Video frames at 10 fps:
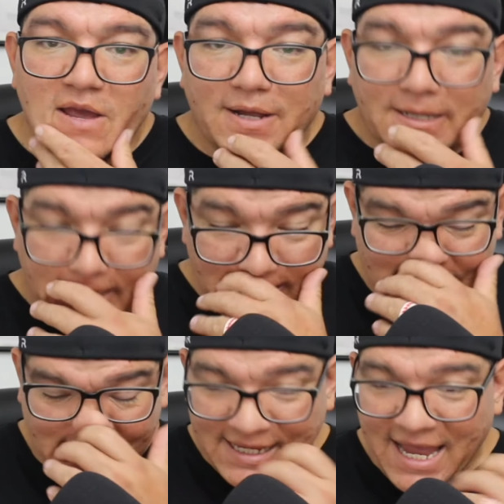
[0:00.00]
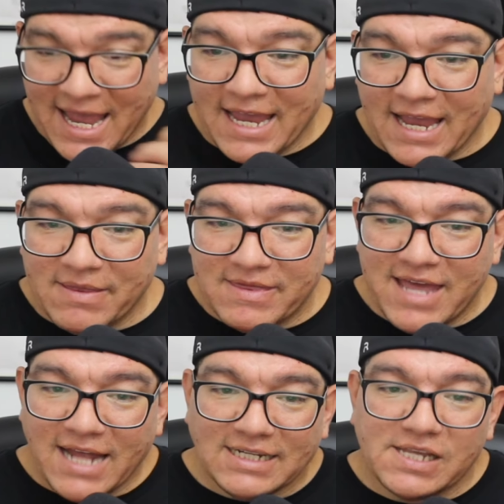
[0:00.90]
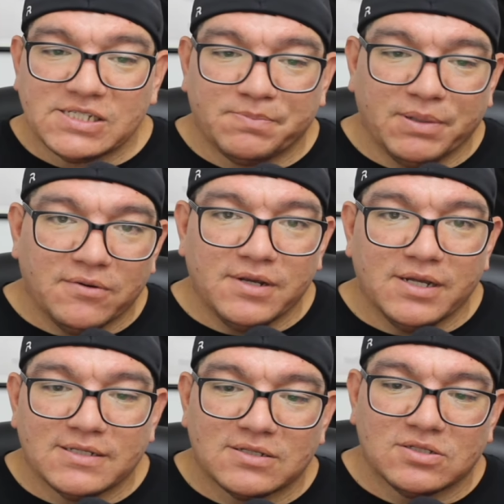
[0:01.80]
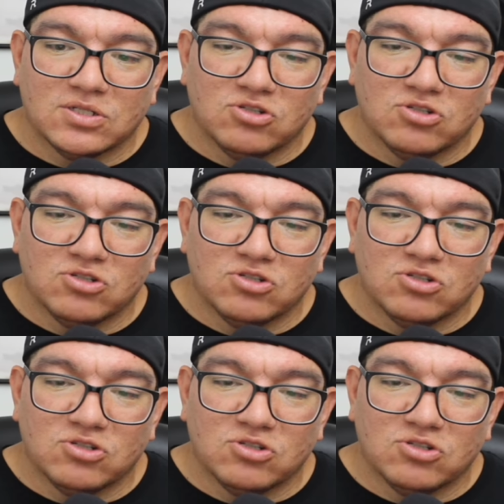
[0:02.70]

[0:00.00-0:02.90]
But needless to say, that experience